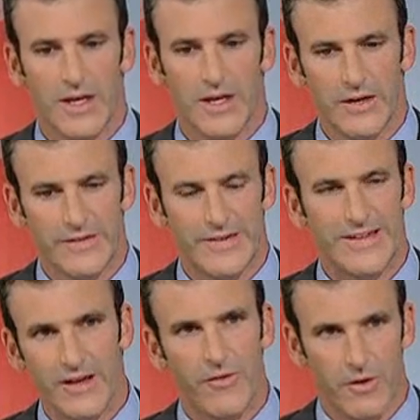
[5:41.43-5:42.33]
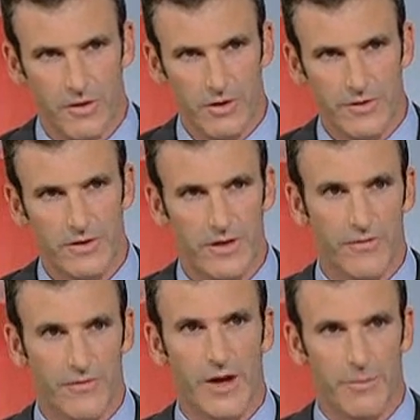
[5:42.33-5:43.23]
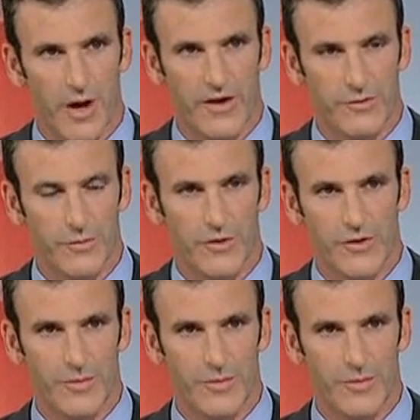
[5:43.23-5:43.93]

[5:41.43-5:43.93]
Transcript: it is difficult, if not impossible,